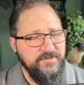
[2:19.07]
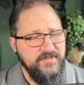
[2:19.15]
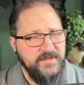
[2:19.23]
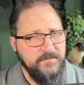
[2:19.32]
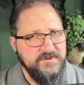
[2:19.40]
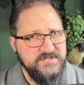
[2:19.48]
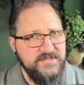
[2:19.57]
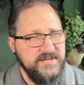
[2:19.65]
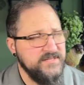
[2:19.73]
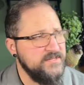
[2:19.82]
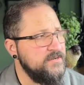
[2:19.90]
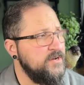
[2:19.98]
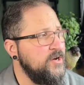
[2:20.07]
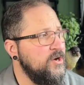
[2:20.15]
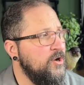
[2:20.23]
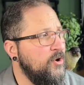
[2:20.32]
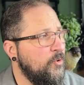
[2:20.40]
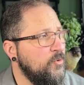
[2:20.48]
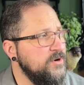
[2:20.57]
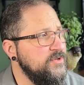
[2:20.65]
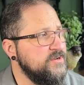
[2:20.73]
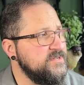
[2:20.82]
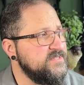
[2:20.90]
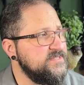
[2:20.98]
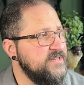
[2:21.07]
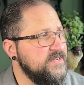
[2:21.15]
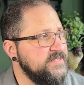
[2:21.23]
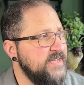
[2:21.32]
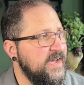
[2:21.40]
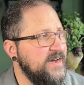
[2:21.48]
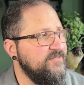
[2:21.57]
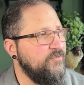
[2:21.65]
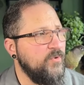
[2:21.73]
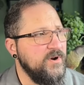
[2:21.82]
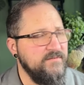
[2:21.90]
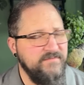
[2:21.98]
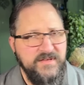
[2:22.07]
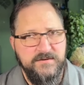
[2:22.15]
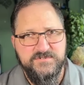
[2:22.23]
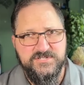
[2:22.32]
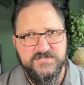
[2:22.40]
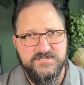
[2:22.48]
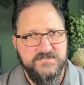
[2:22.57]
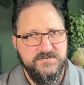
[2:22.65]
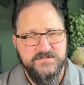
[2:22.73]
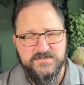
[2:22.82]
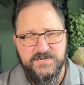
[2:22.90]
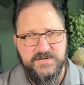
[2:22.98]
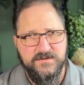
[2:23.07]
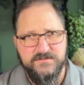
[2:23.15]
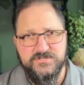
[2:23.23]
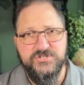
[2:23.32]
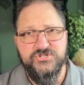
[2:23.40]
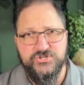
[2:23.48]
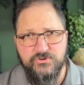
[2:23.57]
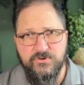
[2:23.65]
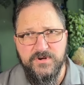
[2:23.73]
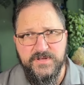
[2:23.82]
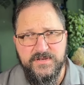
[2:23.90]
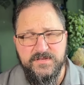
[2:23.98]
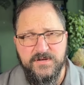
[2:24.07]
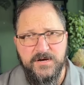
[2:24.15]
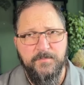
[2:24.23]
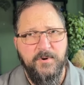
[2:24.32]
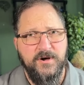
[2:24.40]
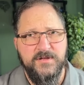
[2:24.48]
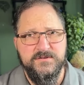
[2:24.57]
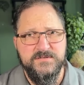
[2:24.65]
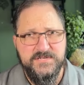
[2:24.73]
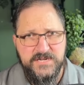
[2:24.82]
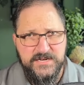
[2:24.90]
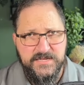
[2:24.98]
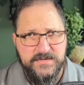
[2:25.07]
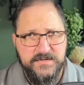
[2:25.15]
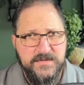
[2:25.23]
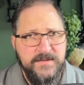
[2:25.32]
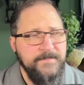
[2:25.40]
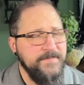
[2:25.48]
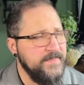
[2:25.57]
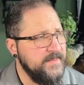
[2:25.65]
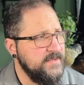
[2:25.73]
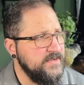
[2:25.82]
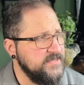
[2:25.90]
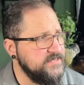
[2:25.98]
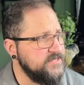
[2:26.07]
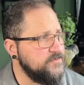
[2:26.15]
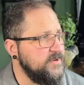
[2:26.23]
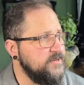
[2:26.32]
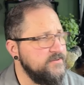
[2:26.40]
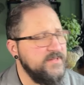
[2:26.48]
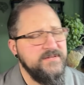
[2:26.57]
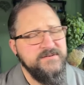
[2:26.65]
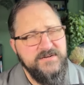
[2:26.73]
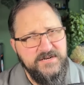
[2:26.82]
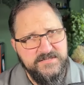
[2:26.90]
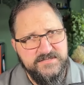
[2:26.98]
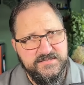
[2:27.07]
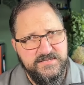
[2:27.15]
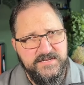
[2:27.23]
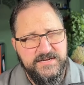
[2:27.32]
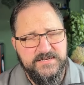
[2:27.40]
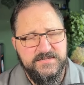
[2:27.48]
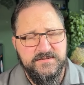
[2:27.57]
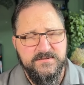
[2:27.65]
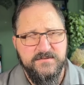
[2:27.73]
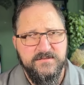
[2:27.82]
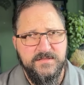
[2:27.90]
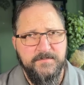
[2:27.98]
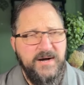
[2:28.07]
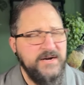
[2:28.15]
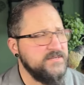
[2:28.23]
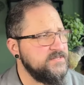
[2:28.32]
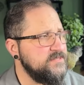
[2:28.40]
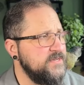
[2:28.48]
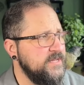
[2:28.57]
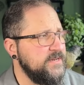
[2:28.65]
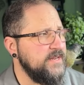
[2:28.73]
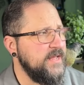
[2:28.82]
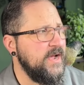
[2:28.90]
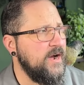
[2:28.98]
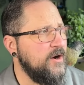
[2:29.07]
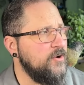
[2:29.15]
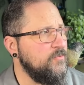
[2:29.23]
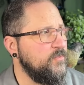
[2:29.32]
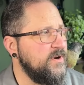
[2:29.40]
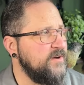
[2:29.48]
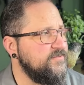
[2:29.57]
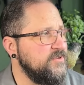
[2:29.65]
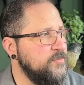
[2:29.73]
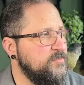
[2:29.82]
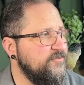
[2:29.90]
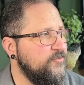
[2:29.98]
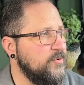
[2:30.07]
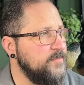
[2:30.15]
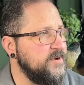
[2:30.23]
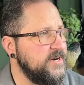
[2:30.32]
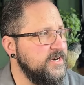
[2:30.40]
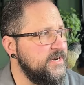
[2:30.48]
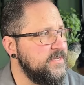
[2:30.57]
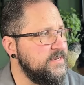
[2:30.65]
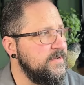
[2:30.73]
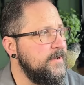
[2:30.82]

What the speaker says: of them are selected, or you can select to have one of them just destroyed upon cutting. Easiest way to do that, unselect box. And now whenever you perform your cut,